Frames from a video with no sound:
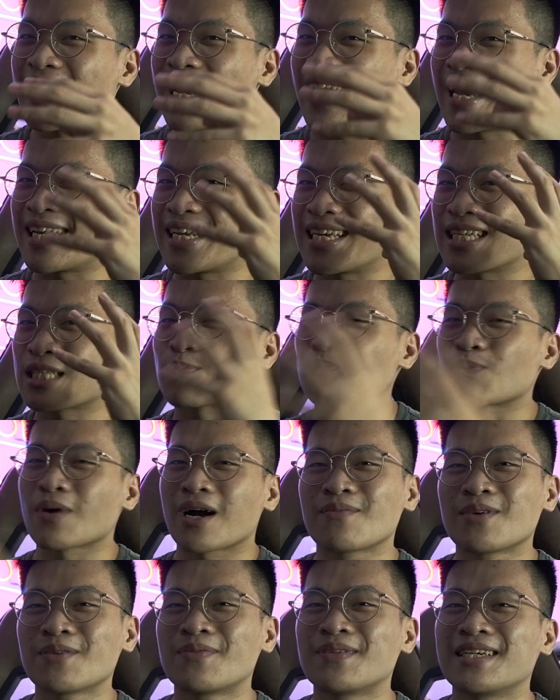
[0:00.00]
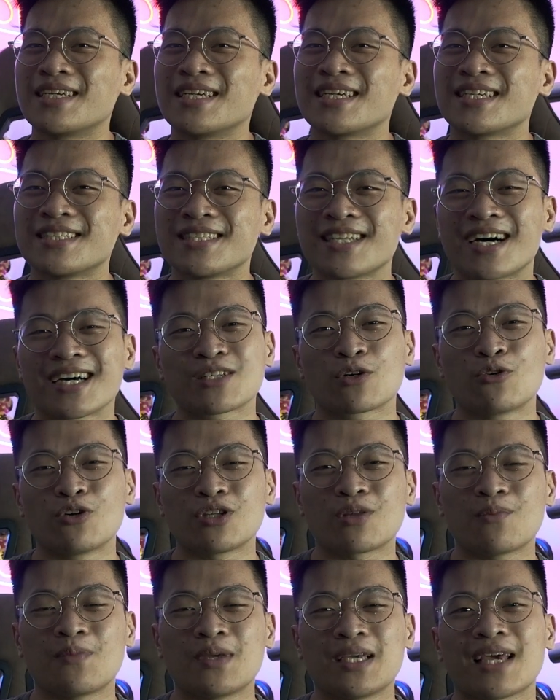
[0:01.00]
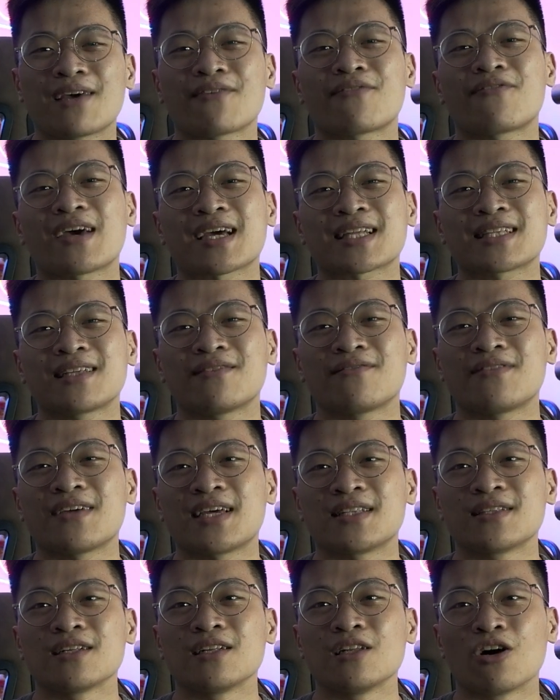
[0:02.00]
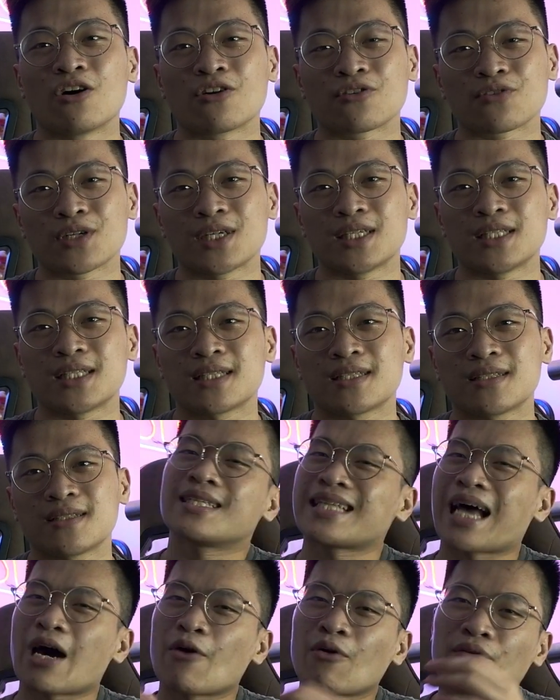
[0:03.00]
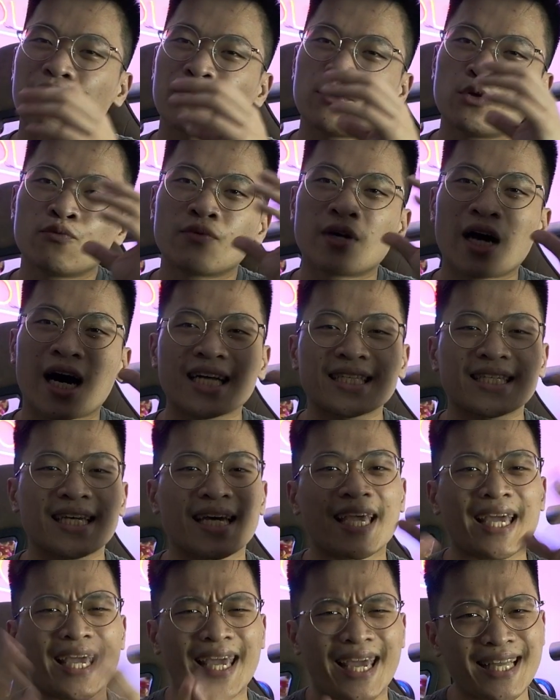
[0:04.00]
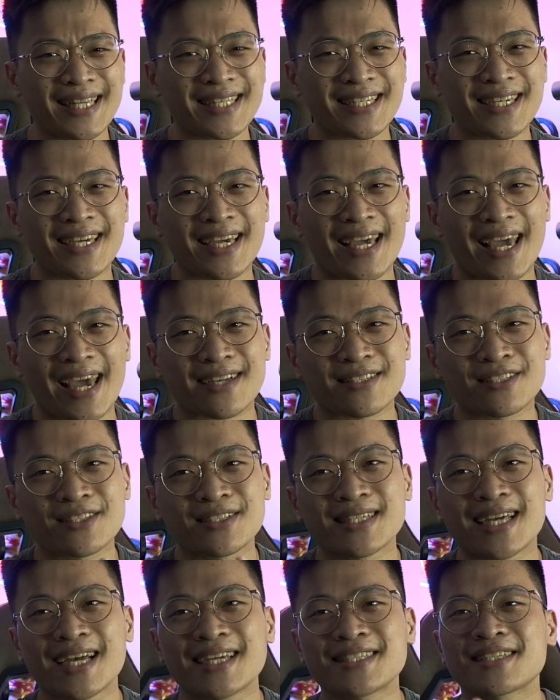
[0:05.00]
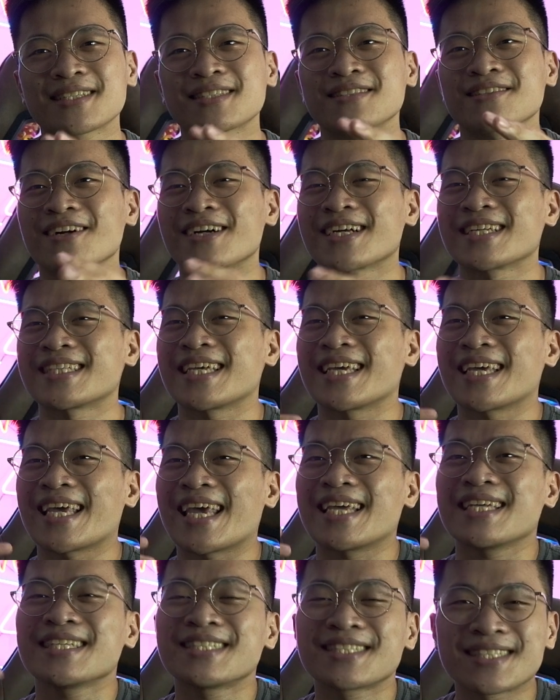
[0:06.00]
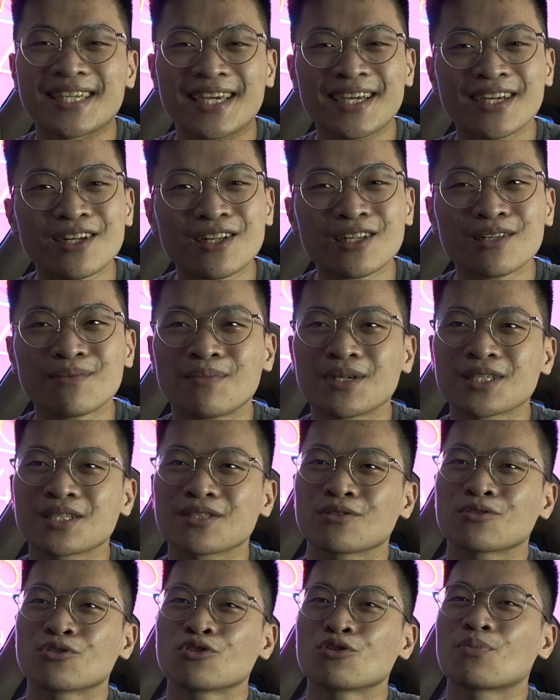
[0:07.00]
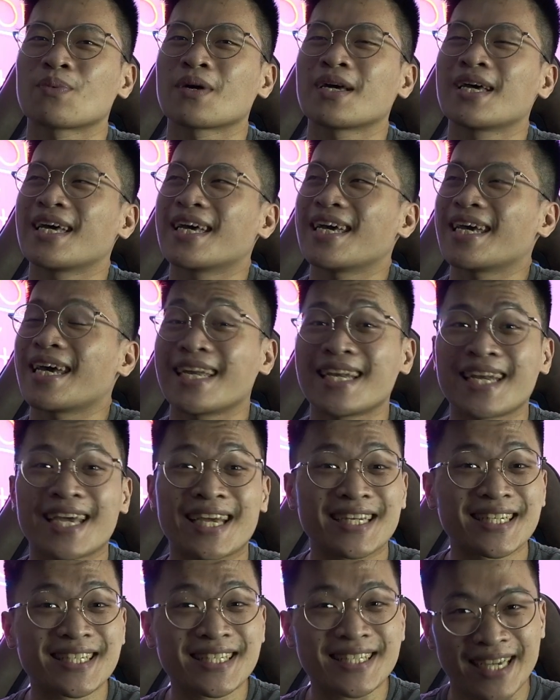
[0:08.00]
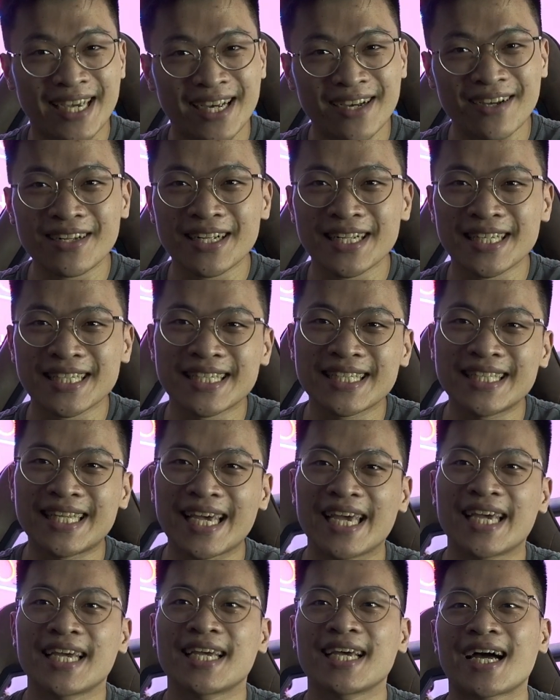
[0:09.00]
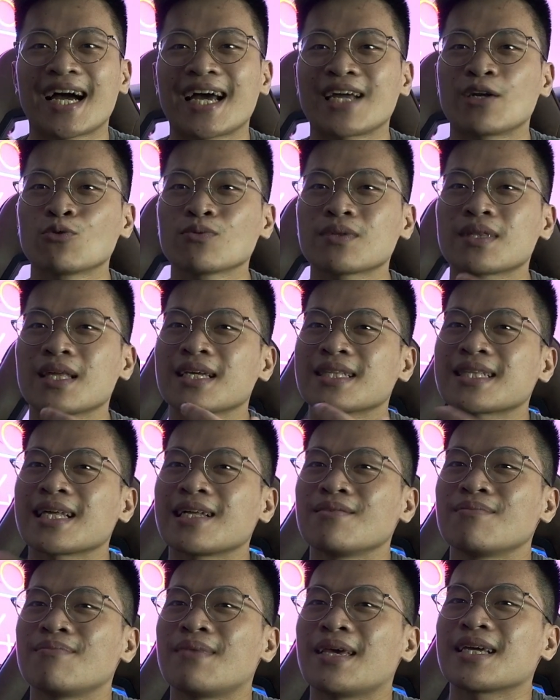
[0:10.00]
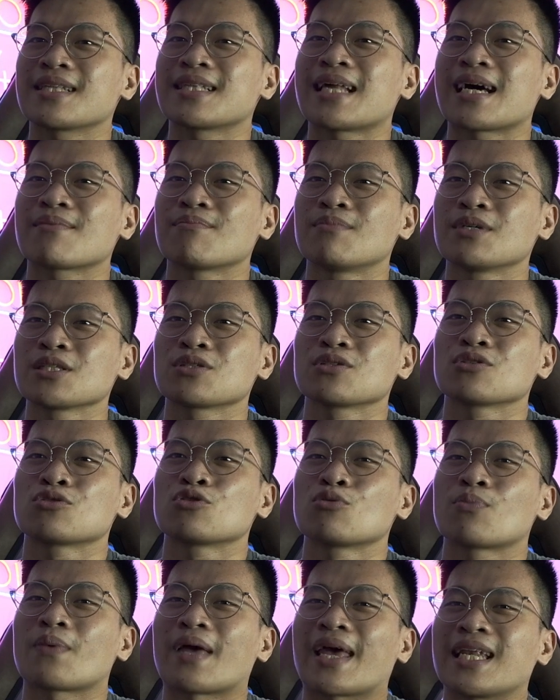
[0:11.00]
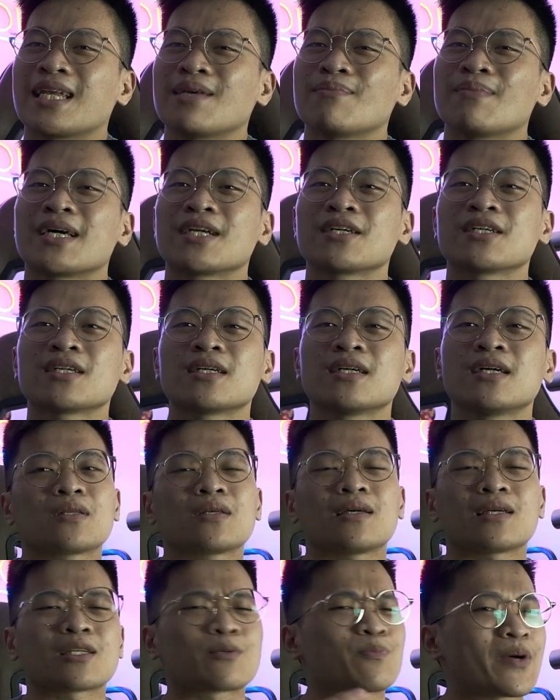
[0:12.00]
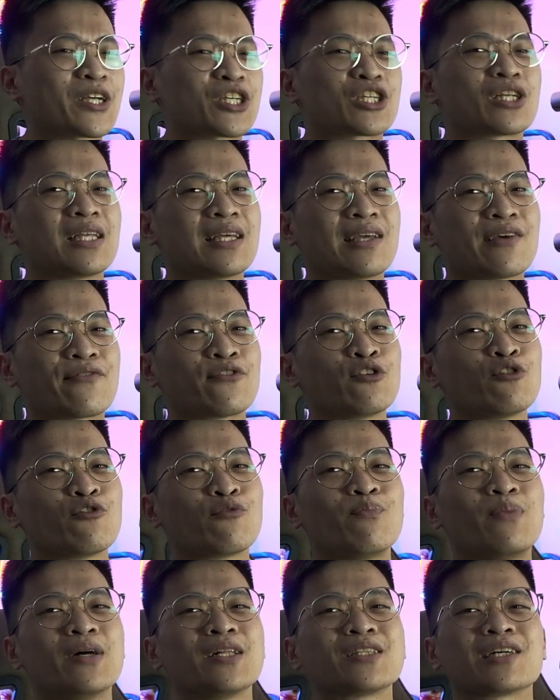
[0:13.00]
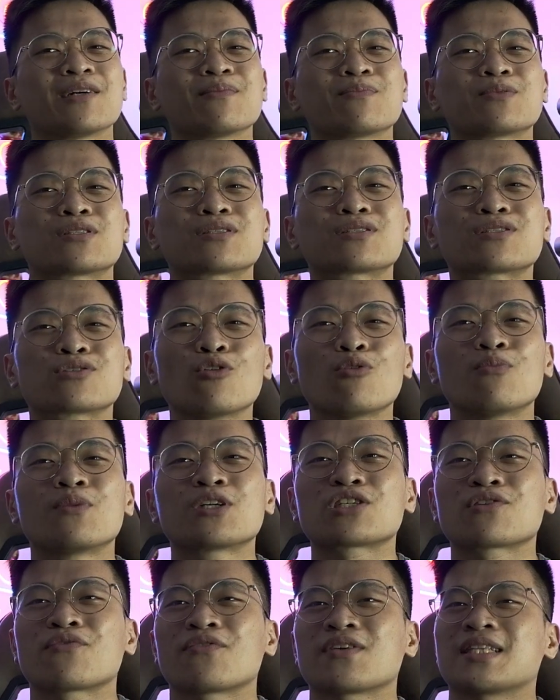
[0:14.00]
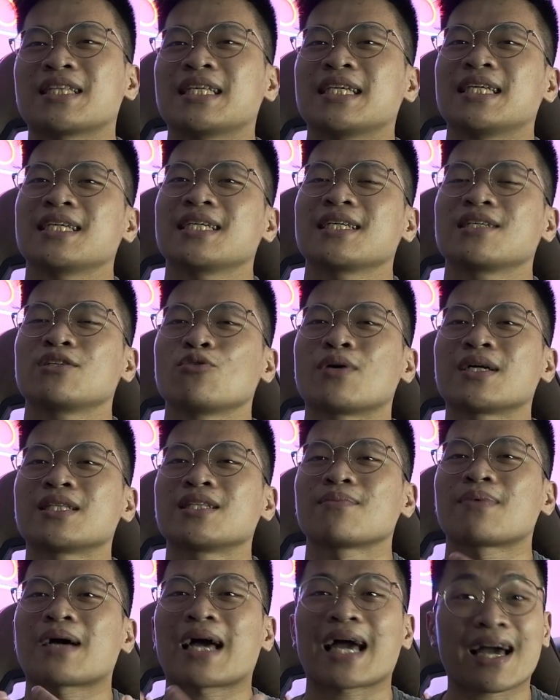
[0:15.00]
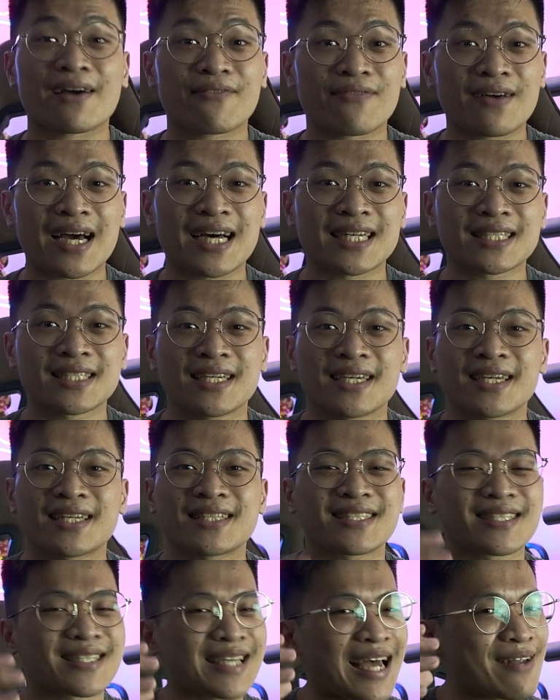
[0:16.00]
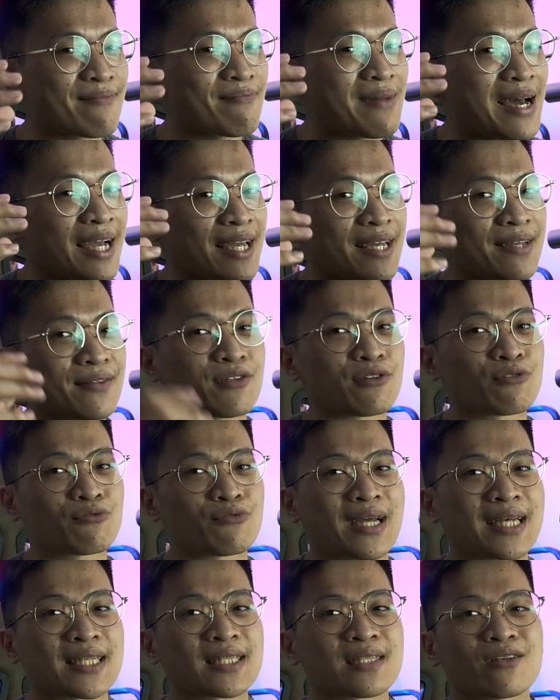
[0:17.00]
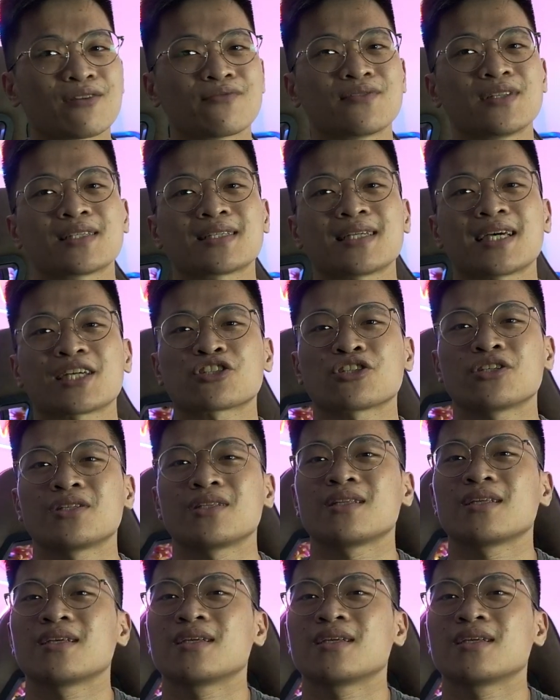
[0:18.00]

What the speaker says: and it's probably not going to be effective in the long run. Now, if you've got 8 exercises targeting a single muscle group in a single day, I don't think they'll make that muscle group any better. Especially if you've built up so much fatigue, you end up half-assing and sandbagging the rest of the session.